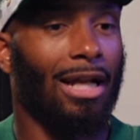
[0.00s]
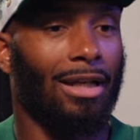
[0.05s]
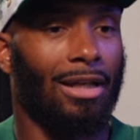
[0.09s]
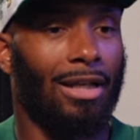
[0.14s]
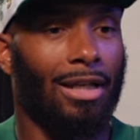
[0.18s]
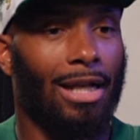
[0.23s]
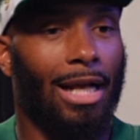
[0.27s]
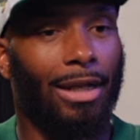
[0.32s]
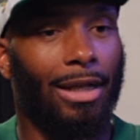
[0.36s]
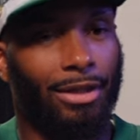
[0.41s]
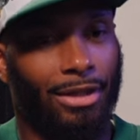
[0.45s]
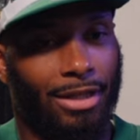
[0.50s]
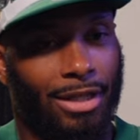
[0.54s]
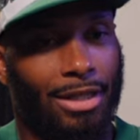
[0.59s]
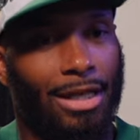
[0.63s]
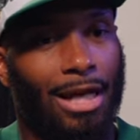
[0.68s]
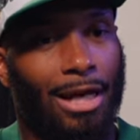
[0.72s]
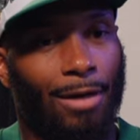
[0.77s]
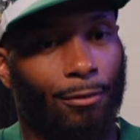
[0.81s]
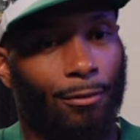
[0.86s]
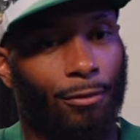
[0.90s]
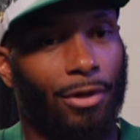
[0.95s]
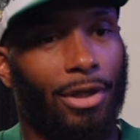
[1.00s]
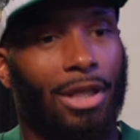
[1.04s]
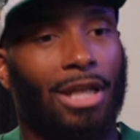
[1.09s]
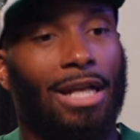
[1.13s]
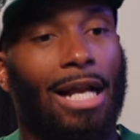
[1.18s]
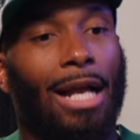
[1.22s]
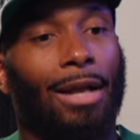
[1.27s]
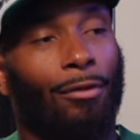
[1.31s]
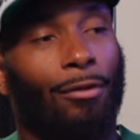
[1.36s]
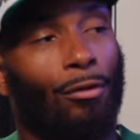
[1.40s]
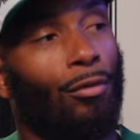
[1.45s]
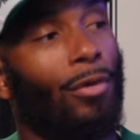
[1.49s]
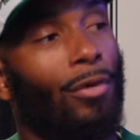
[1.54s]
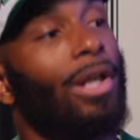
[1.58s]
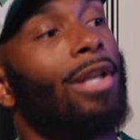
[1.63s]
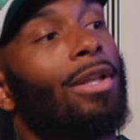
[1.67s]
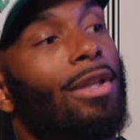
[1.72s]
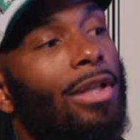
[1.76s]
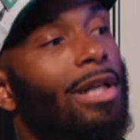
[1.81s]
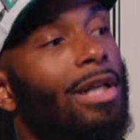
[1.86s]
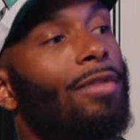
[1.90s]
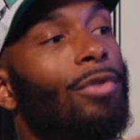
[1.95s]
can I can I can I
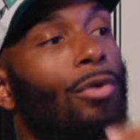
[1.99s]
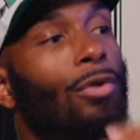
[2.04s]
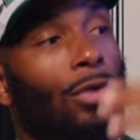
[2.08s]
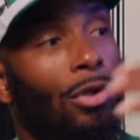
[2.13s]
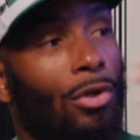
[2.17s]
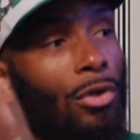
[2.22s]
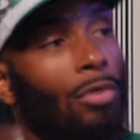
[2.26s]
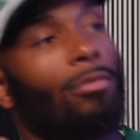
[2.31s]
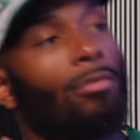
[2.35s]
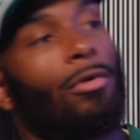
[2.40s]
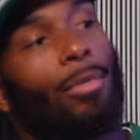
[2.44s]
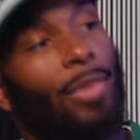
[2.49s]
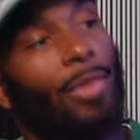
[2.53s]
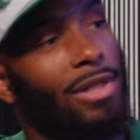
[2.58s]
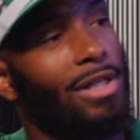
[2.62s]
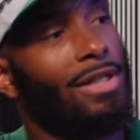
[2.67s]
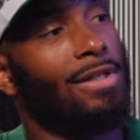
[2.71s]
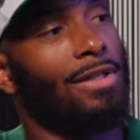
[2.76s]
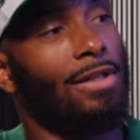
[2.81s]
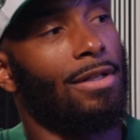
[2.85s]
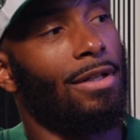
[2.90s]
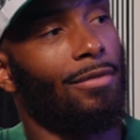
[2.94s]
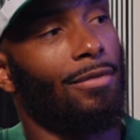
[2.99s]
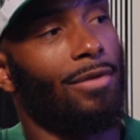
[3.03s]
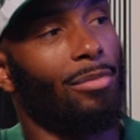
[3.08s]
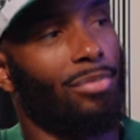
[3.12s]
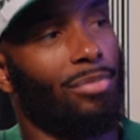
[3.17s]
relive through your reminiscing of it,